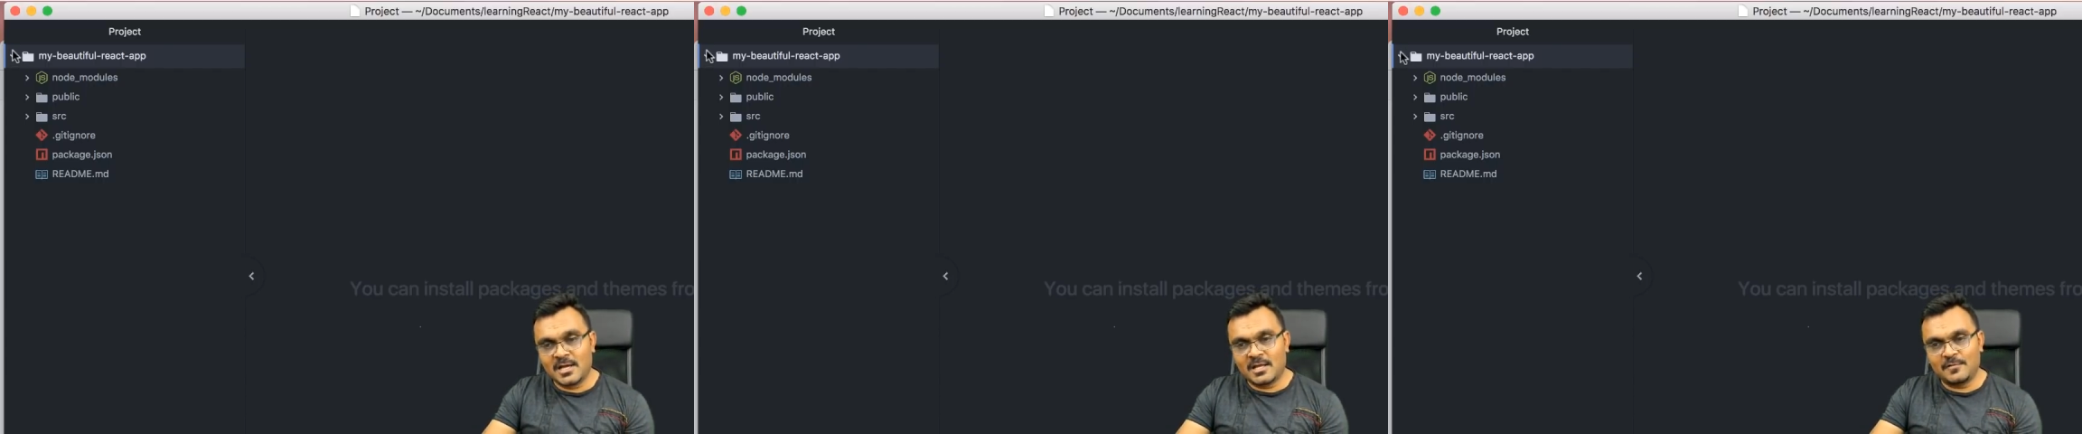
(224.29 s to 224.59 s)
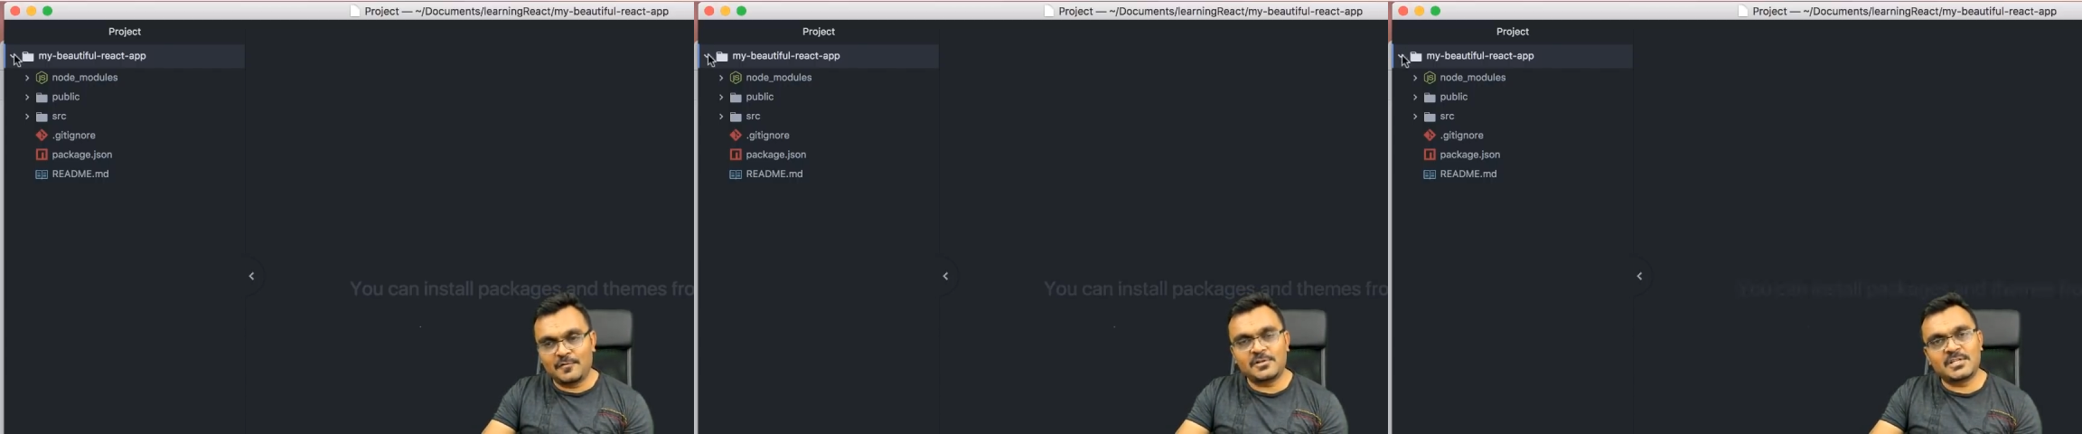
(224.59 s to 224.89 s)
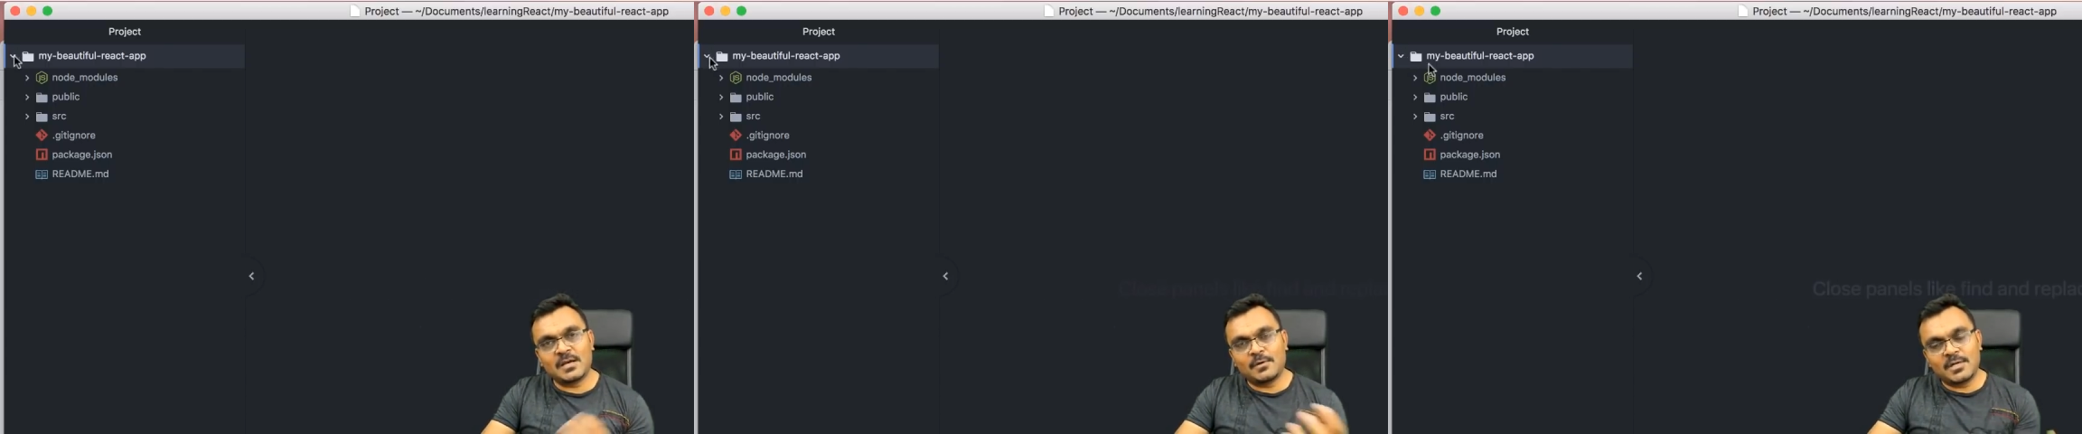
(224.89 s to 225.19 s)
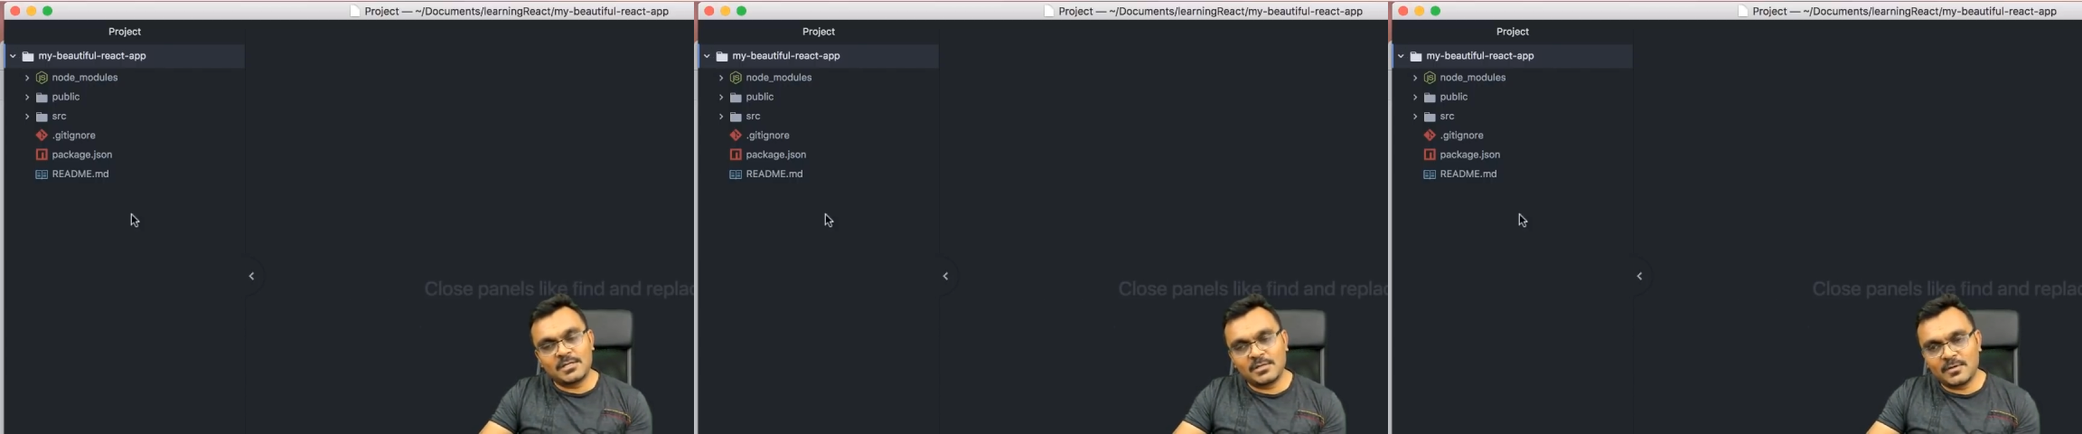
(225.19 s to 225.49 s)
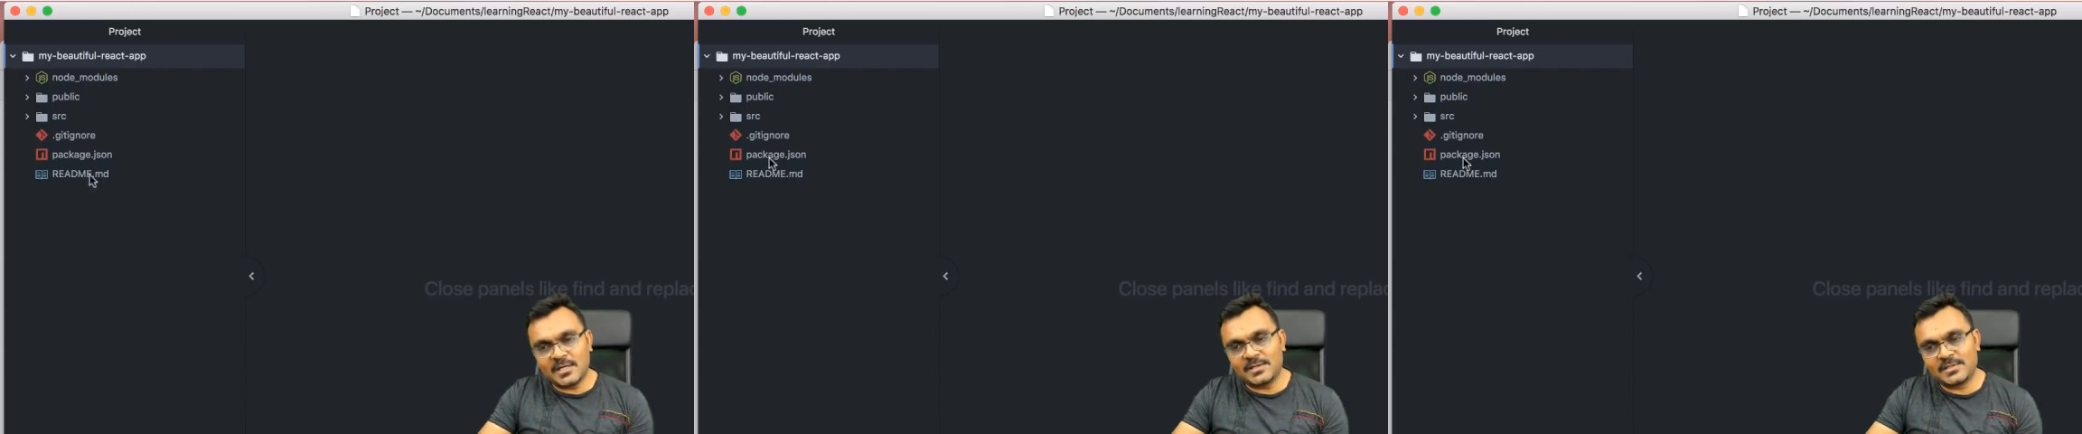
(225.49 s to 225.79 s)
the first thing I want to do
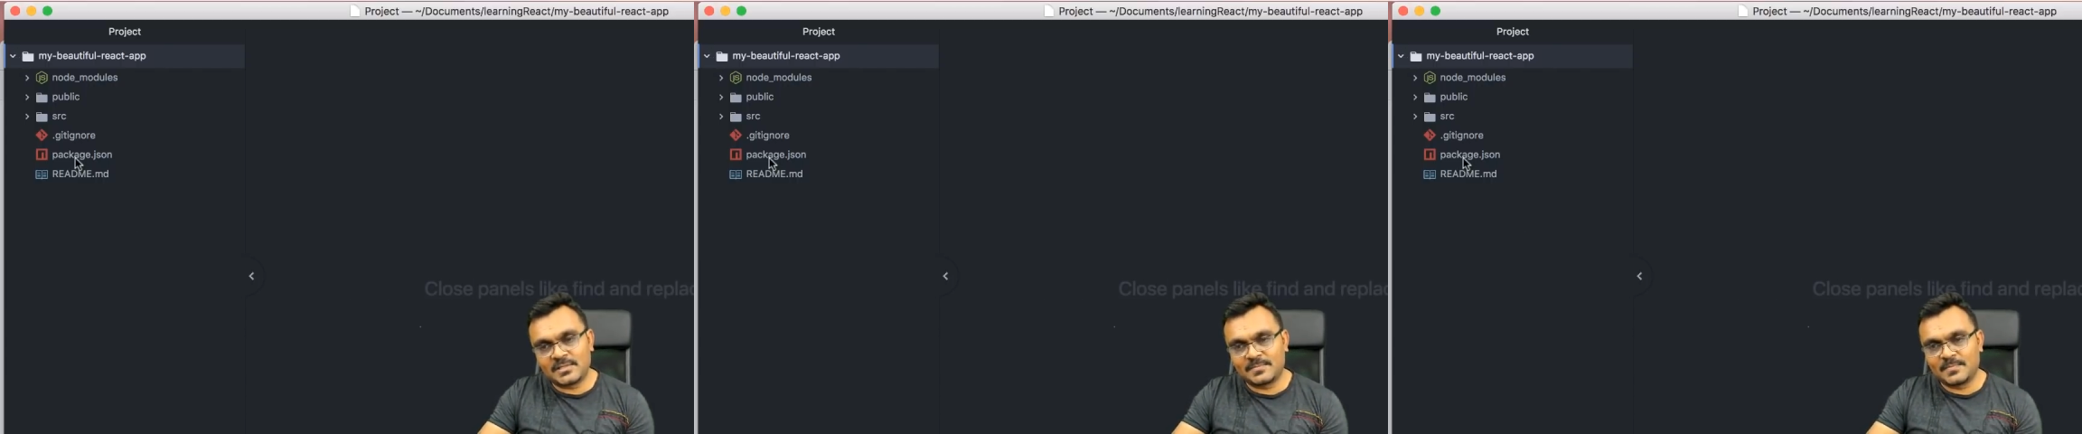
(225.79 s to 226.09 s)
is